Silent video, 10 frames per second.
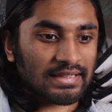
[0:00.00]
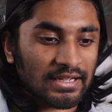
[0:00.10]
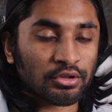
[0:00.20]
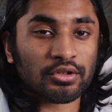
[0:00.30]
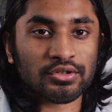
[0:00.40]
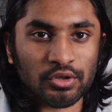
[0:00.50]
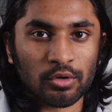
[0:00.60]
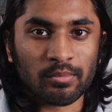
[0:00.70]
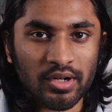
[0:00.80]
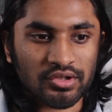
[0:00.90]
That took
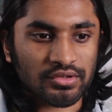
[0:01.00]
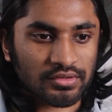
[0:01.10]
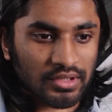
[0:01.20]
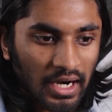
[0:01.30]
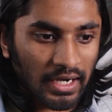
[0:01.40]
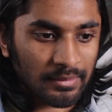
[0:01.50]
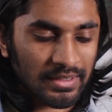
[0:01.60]
so much time.